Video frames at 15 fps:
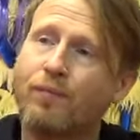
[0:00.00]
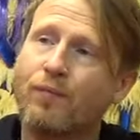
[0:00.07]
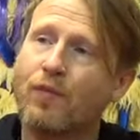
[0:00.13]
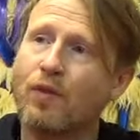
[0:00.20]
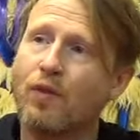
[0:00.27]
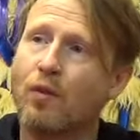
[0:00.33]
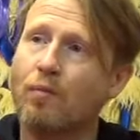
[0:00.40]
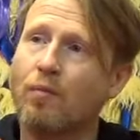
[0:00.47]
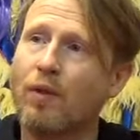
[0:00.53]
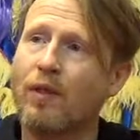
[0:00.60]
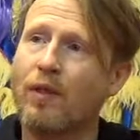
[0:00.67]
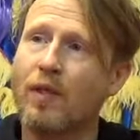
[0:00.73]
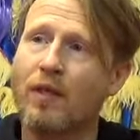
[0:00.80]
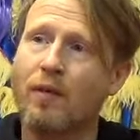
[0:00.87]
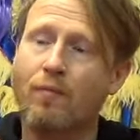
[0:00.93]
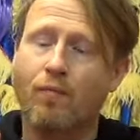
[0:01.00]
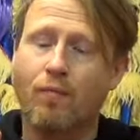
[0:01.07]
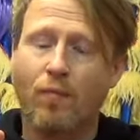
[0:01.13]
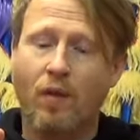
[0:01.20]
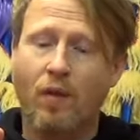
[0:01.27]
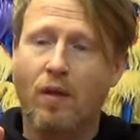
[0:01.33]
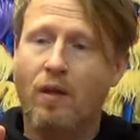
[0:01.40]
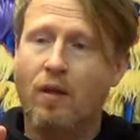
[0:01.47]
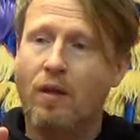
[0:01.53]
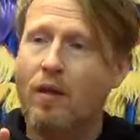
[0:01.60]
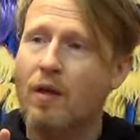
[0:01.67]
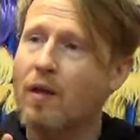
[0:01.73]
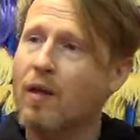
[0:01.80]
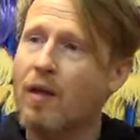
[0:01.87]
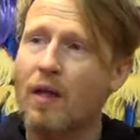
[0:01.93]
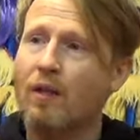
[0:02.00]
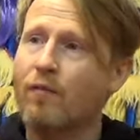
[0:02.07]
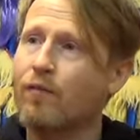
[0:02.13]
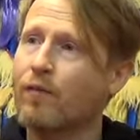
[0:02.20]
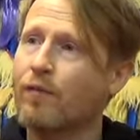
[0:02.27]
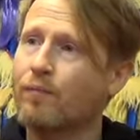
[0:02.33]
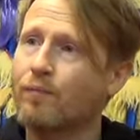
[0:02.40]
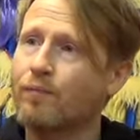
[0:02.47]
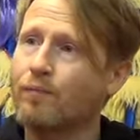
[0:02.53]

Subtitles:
so monkey, elephant.